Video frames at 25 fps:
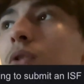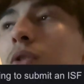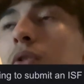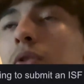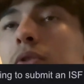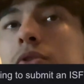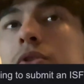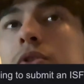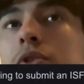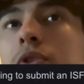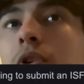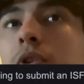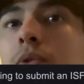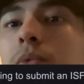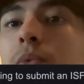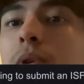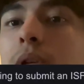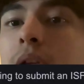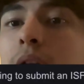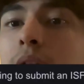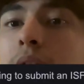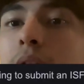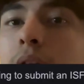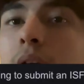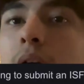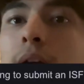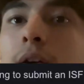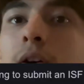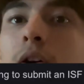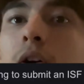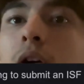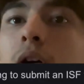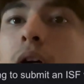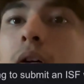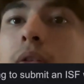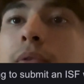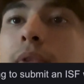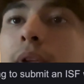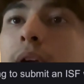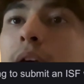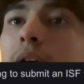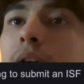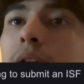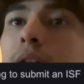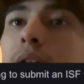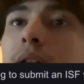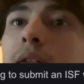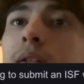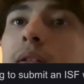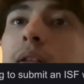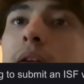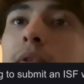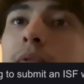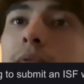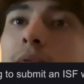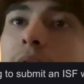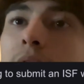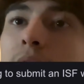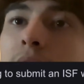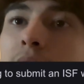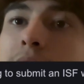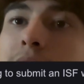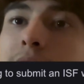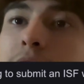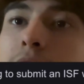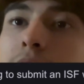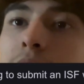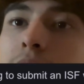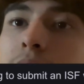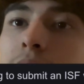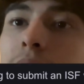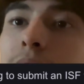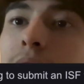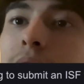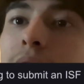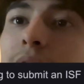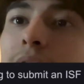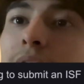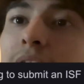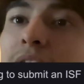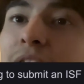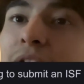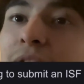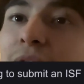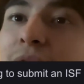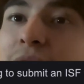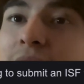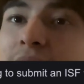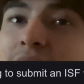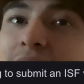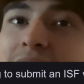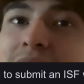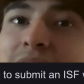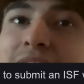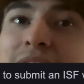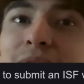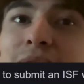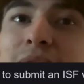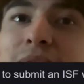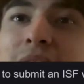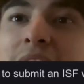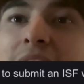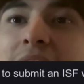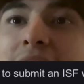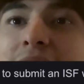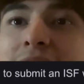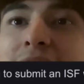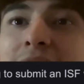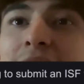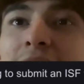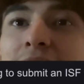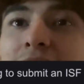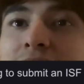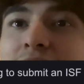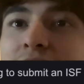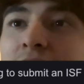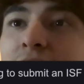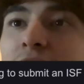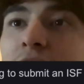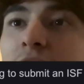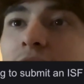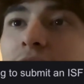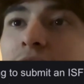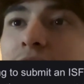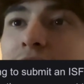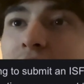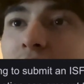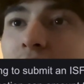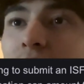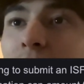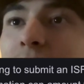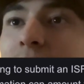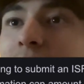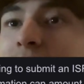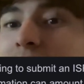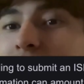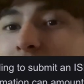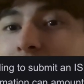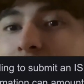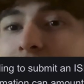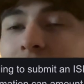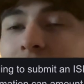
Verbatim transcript: don't turn one in at all, then they fine you. And the fine is five thousand dollars, up to ten